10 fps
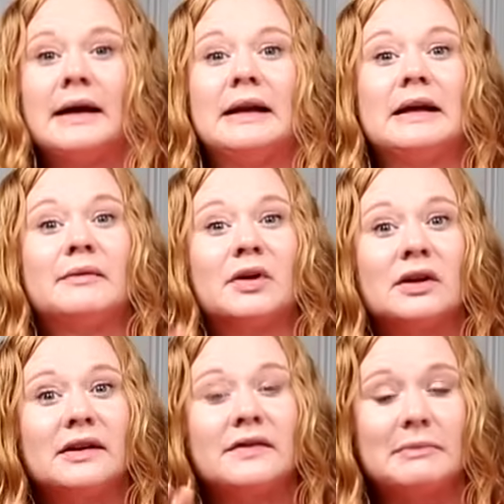and I am
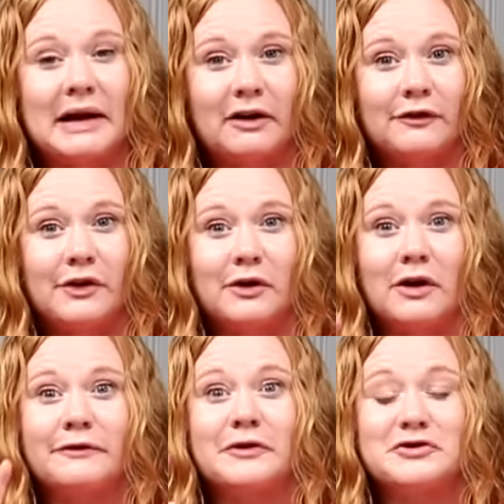going to leave the microphone
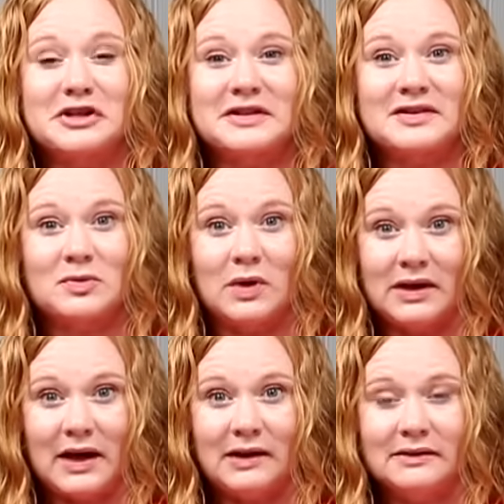on for just this
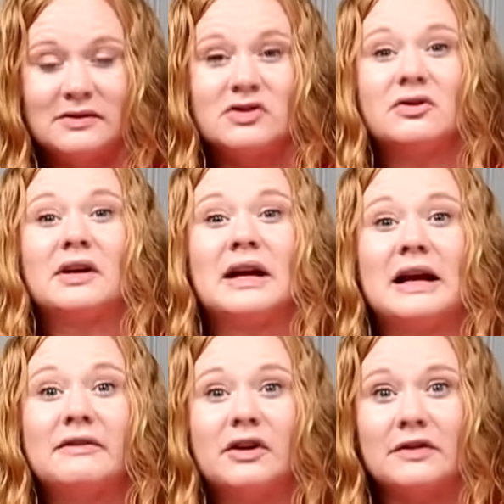one cut so you can
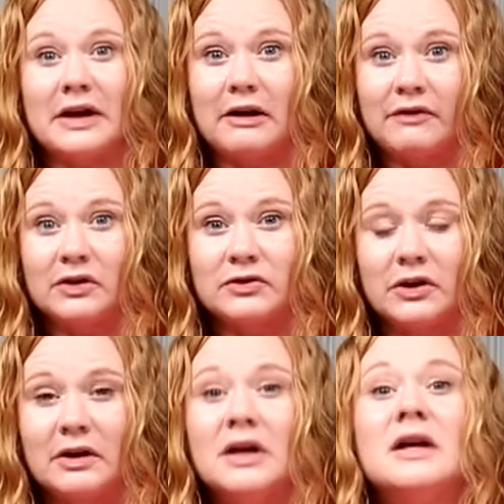kind of hear the air
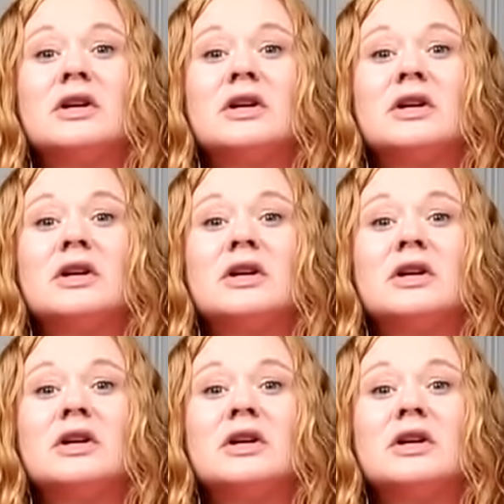filter.